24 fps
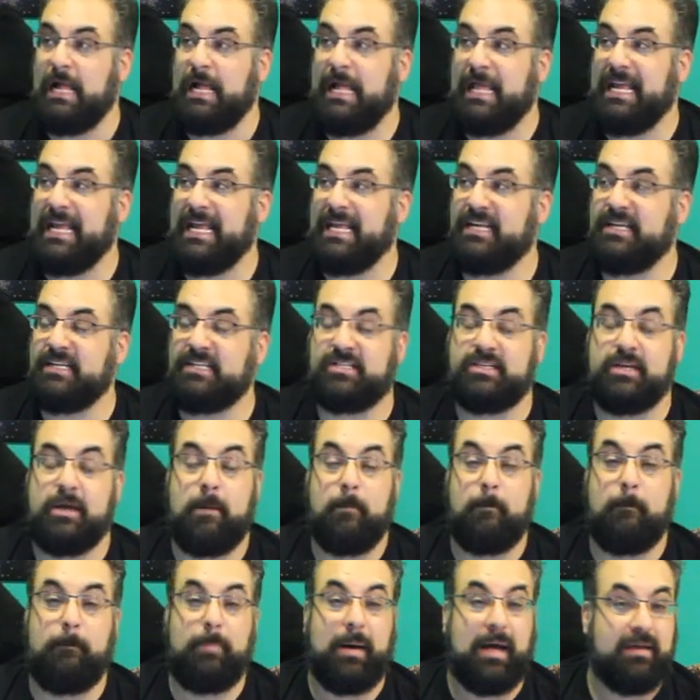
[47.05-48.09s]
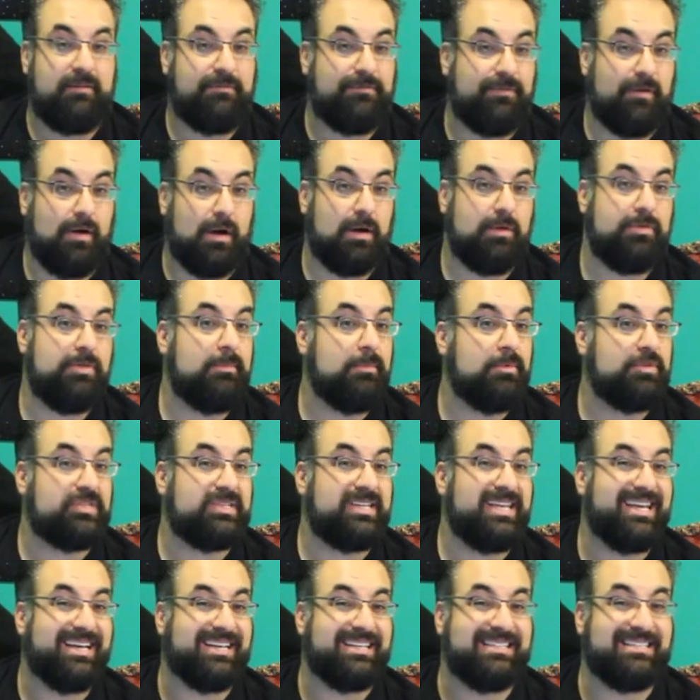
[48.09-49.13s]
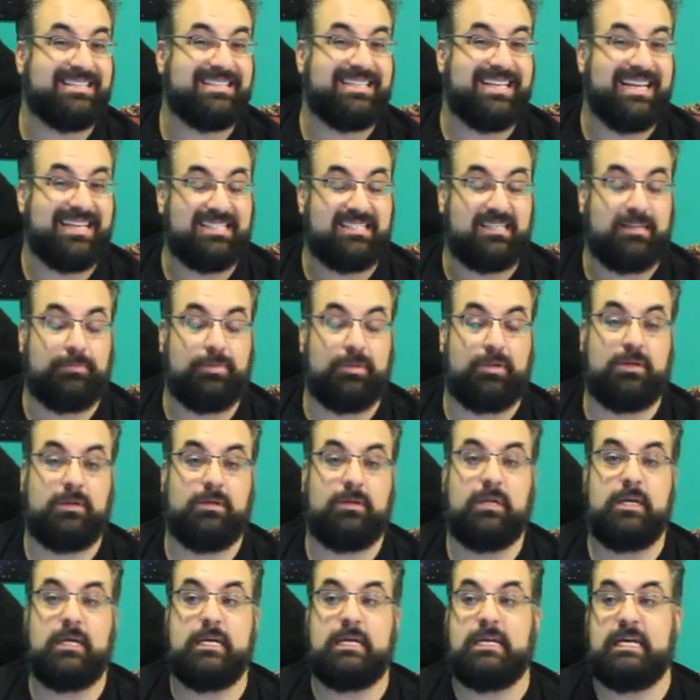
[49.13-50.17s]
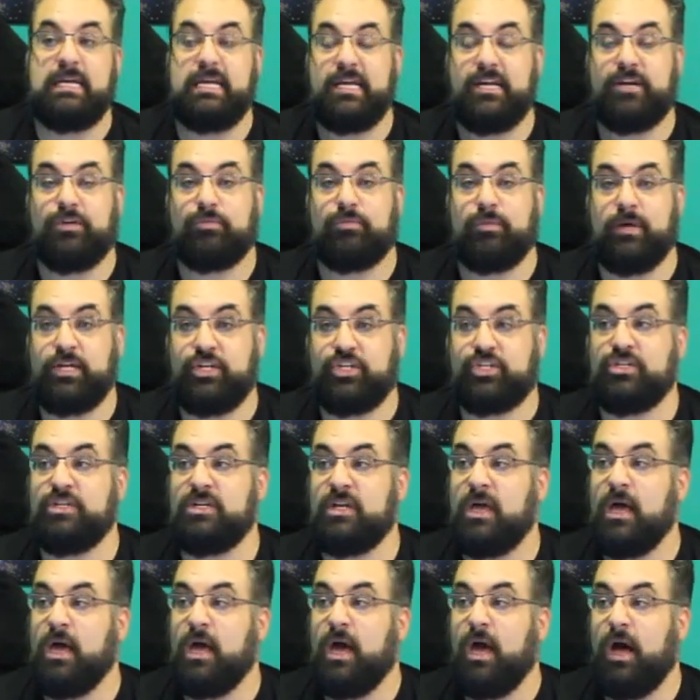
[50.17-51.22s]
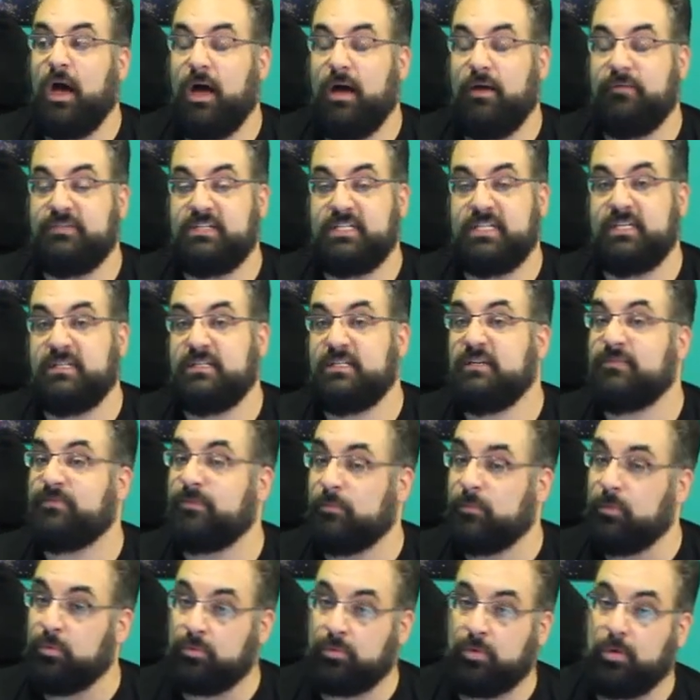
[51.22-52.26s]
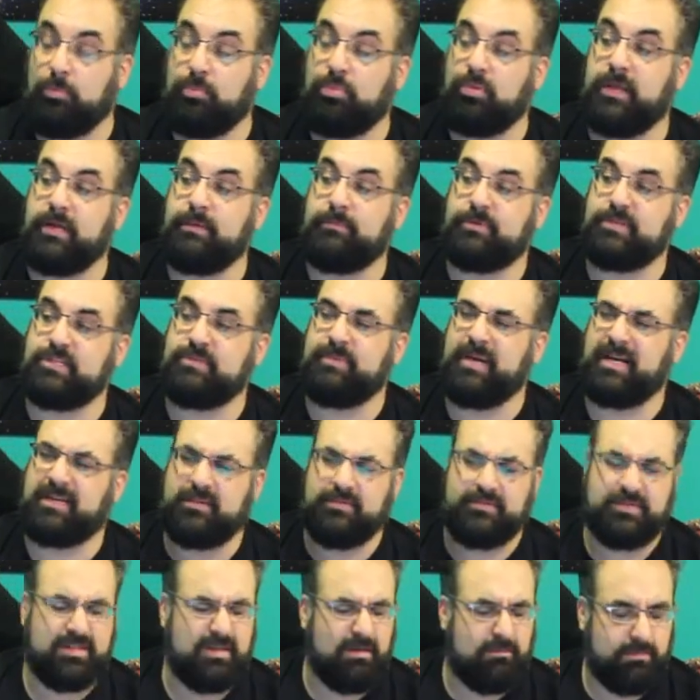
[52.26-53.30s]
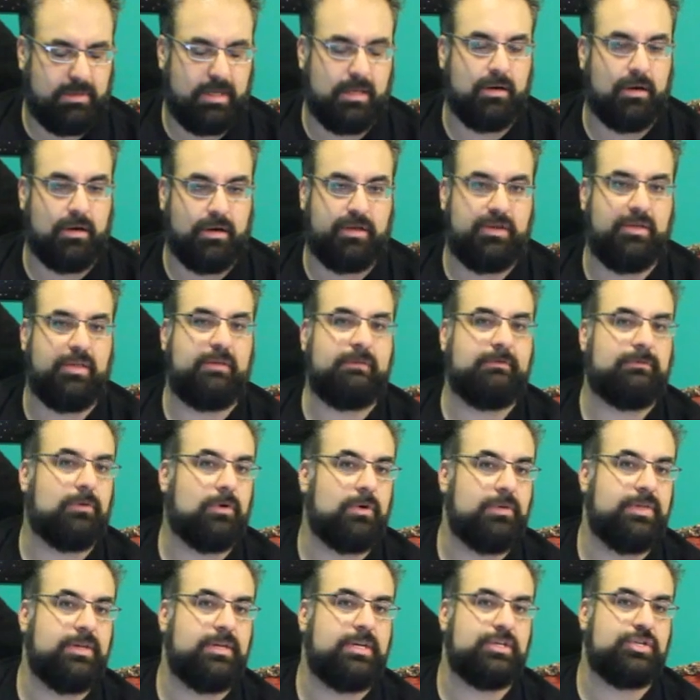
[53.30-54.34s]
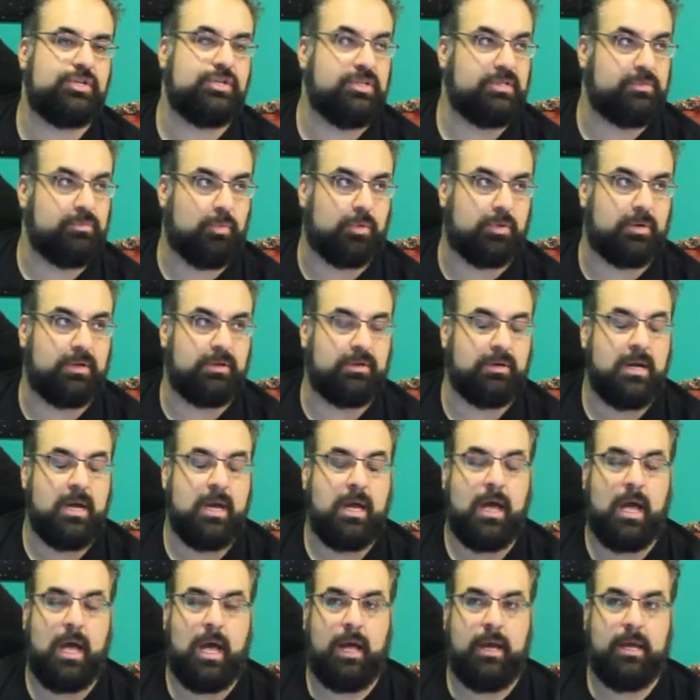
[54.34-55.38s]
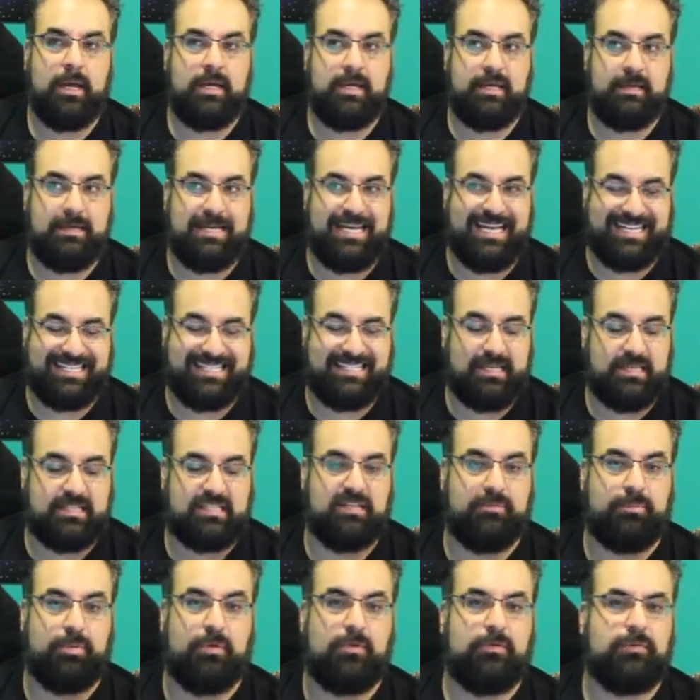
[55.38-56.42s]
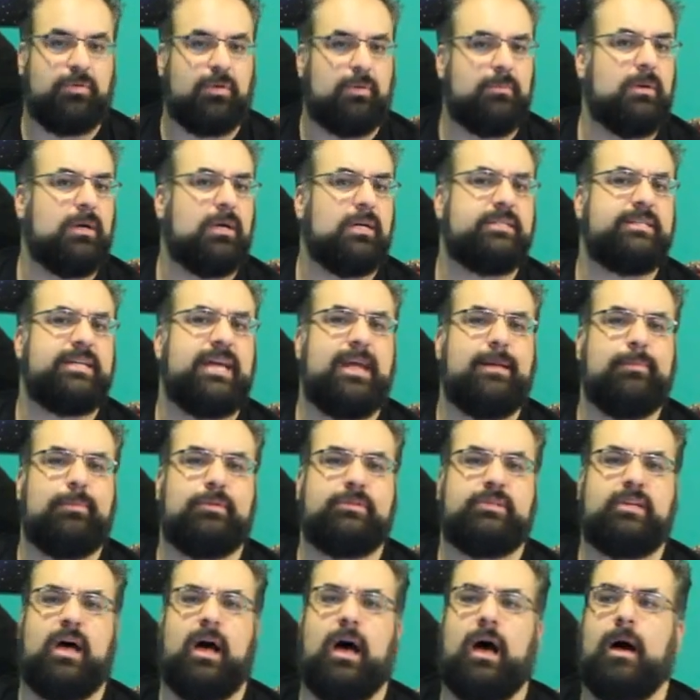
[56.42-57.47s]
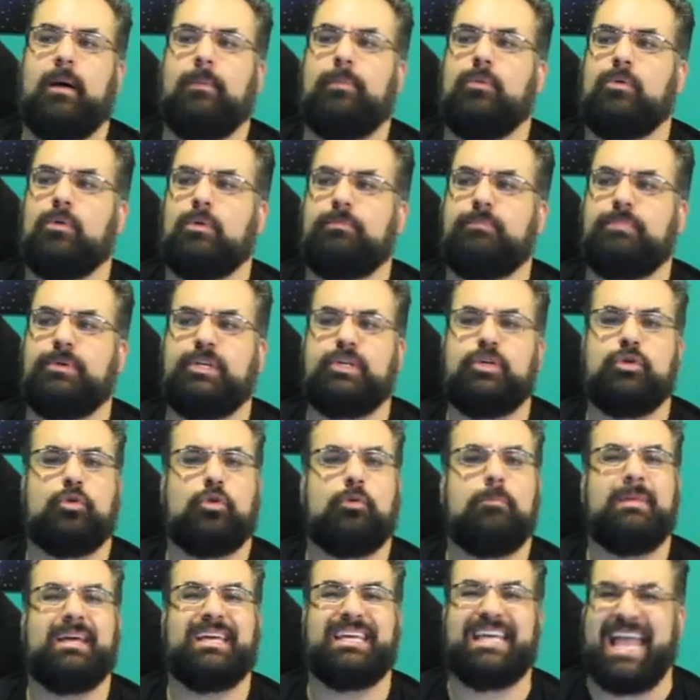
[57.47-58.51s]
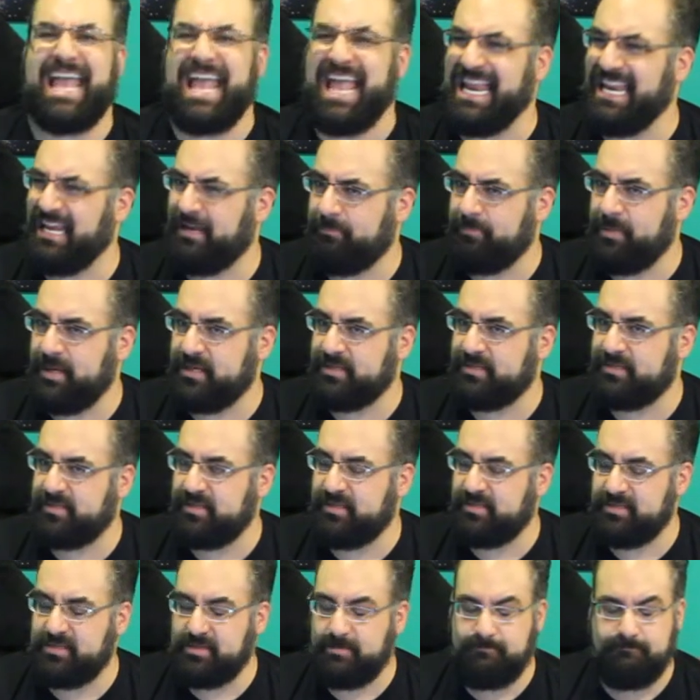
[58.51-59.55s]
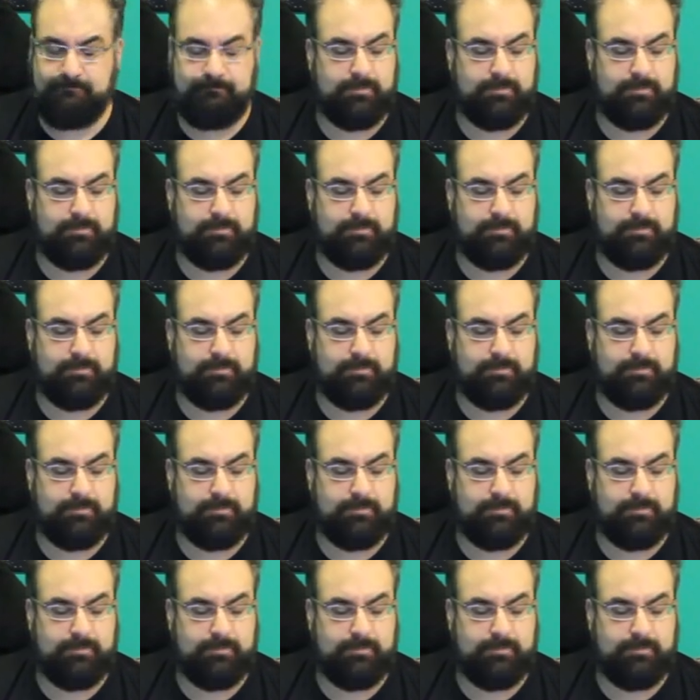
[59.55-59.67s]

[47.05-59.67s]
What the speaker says: It is by far the most accessible iteration of D&D from a role-playing perspective. Some can argue that 4th edition is more accessible from a tabletop or pure mechanic-based system,